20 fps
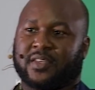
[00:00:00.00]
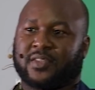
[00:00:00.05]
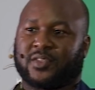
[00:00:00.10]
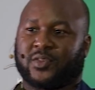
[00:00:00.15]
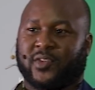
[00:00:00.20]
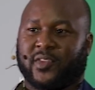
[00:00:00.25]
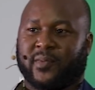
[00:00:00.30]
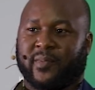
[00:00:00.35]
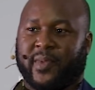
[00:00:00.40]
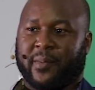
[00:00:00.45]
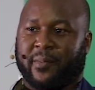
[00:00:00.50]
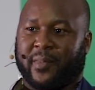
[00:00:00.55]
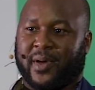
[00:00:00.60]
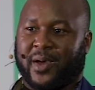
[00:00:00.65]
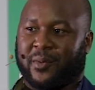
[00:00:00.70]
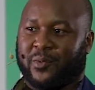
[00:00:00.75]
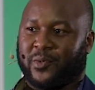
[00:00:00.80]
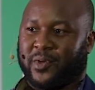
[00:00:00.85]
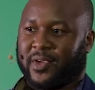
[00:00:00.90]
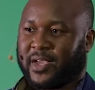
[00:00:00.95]
So with my
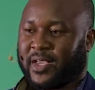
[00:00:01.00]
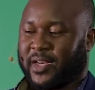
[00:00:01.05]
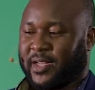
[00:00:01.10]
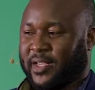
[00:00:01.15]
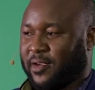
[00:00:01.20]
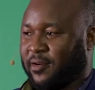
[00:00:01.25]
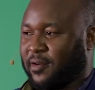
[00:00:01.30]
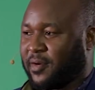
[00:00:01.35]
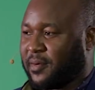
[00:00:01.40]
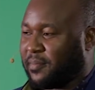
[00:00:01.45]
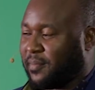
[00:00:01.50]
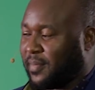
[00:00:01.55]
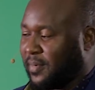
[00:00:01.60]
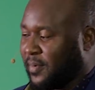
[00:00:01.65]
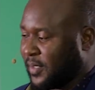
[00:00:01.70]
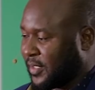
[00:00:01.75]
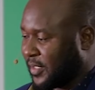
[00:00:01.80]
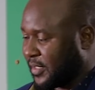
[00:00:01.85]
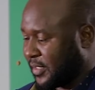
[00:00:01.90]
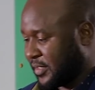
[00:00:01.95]
mom, we carry our
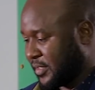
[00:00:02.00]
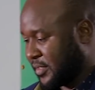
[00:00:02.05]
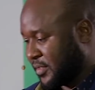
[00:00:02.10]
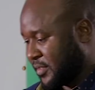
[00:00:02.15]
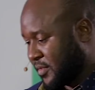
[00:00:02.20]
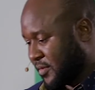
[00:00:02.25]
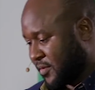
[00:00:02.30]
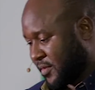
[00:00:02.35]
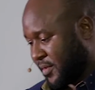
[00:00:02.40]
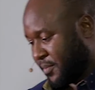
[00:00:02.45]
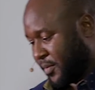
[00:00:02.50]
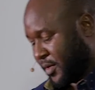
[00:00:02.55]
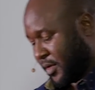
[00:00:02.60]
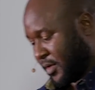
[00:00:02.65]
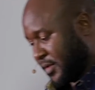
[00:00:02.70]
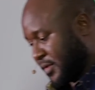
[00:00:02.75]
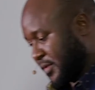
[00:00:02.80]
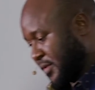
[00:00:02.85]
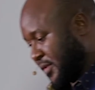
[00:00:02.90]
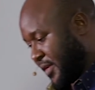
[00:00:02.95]
the
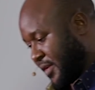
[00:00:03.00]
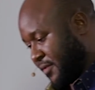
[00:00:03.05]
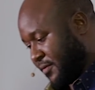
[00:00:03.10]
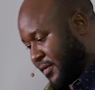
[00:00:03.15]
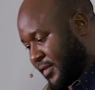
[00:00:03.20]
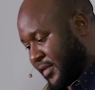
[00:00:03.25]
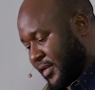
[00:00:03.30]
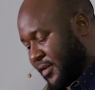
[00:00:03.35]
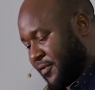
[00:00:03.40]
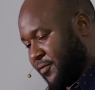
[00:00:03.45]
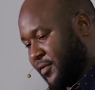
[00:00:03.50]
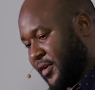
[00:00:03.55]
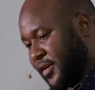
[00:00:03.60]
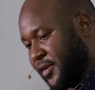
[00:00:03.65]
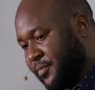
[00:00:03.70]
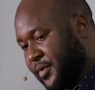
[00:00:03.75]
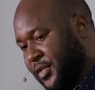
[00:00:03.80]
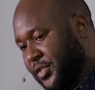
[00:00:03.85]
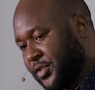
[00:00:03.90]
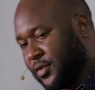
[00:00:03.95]
box and everything for
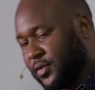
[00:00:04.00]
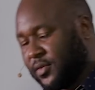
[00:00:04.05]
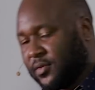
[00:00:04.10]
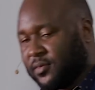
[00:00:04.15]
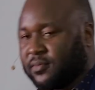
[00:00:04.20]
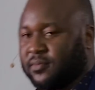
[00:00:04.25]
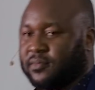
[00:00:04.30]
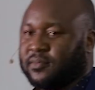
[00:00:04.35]
admission.